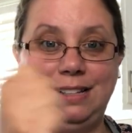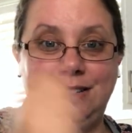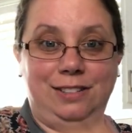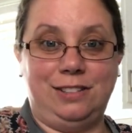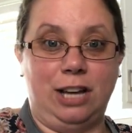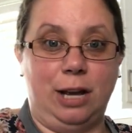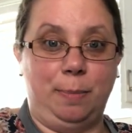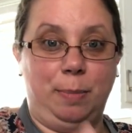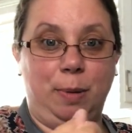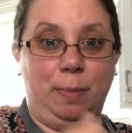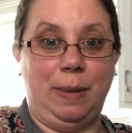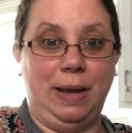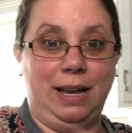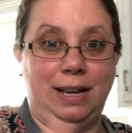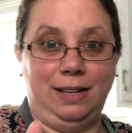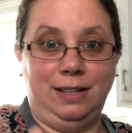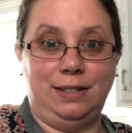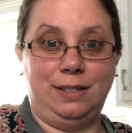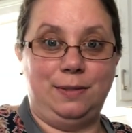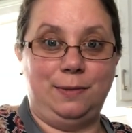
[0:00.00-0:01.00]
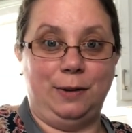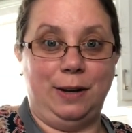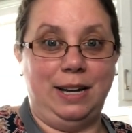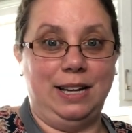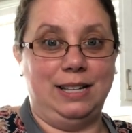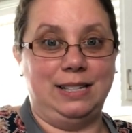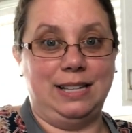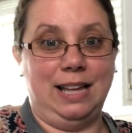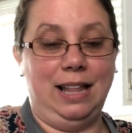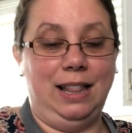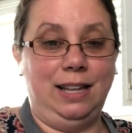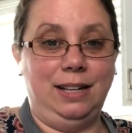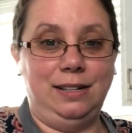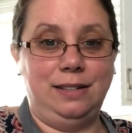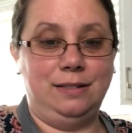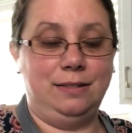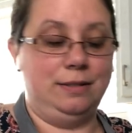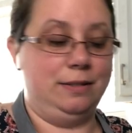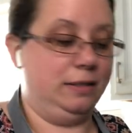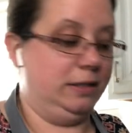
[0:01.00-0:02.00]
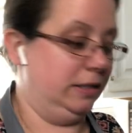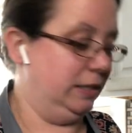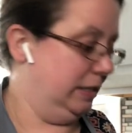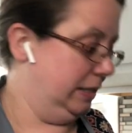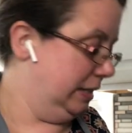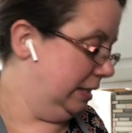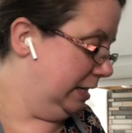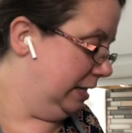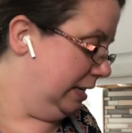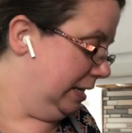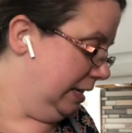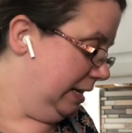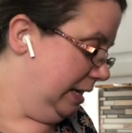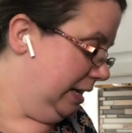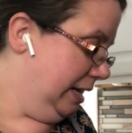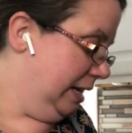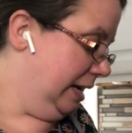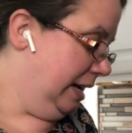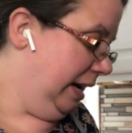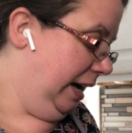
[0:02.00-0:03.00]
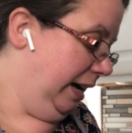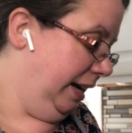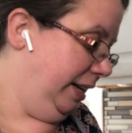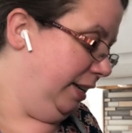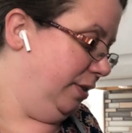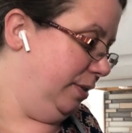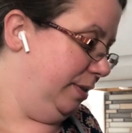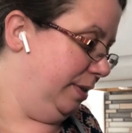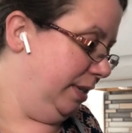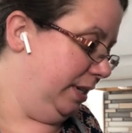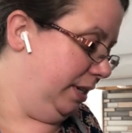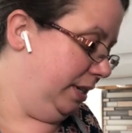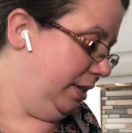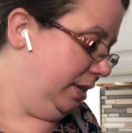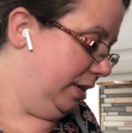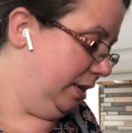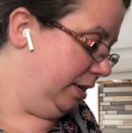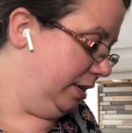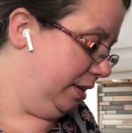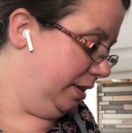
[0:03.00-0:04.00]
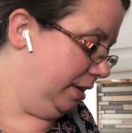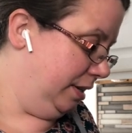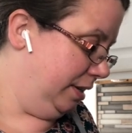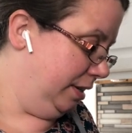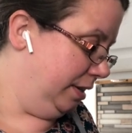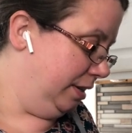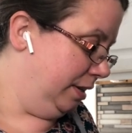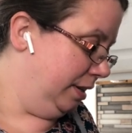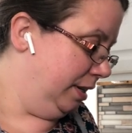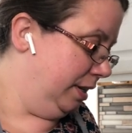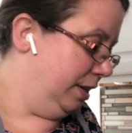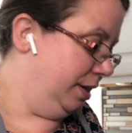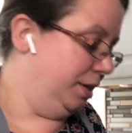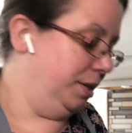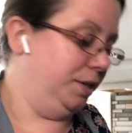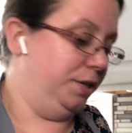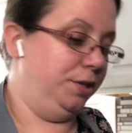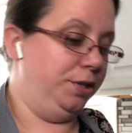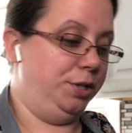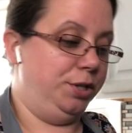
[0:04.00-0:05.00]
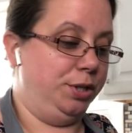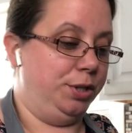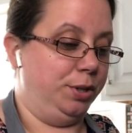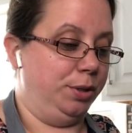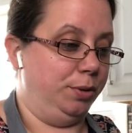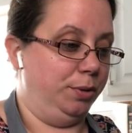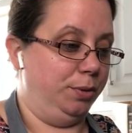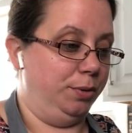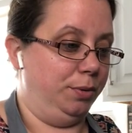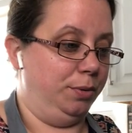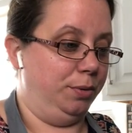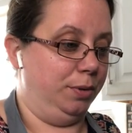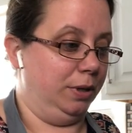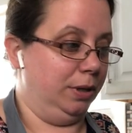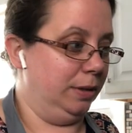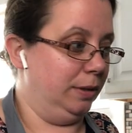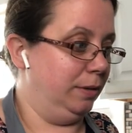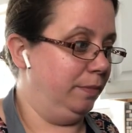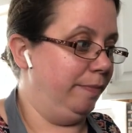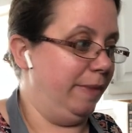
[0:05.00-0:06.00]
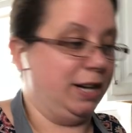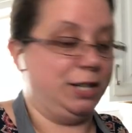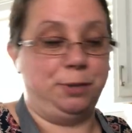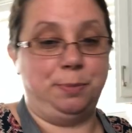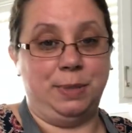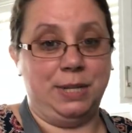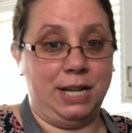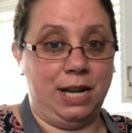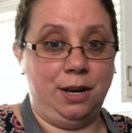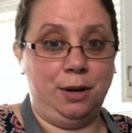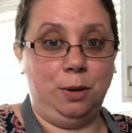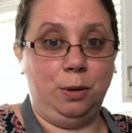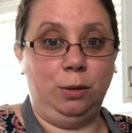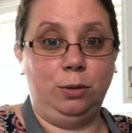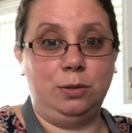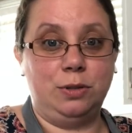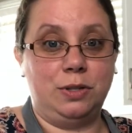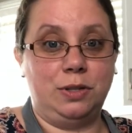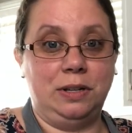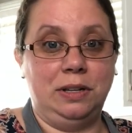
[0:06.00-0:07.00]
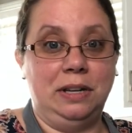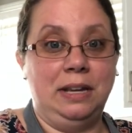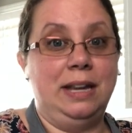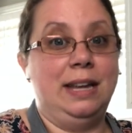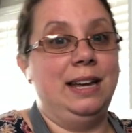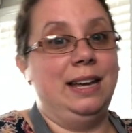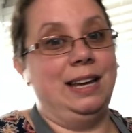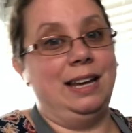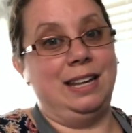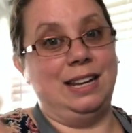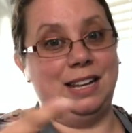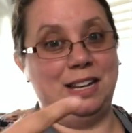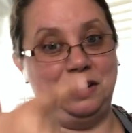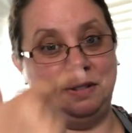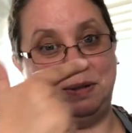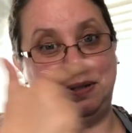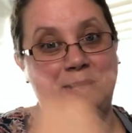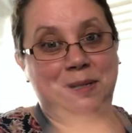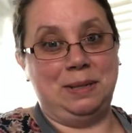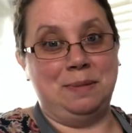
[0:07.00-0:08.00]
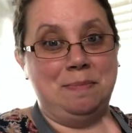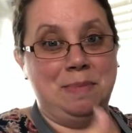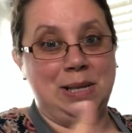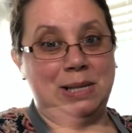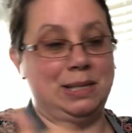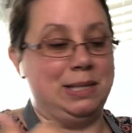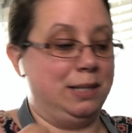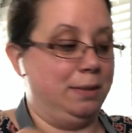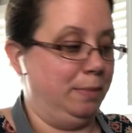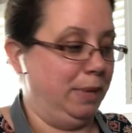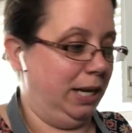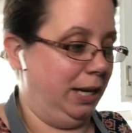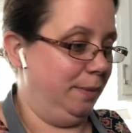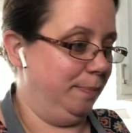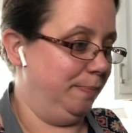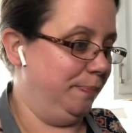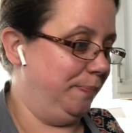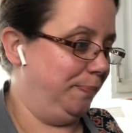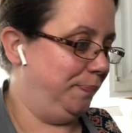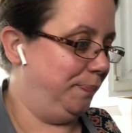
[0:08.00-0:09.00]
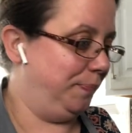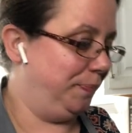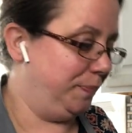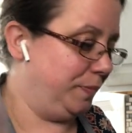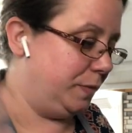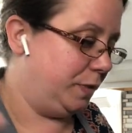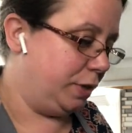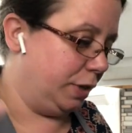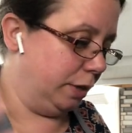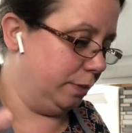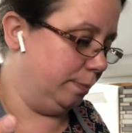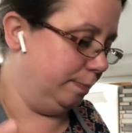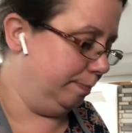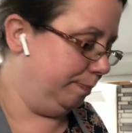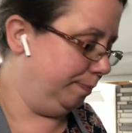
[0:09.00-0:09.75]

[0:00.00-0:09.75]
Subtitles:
chop up eggs for egg salad. I use it to mash potatoes, and I use it to mince the meat. So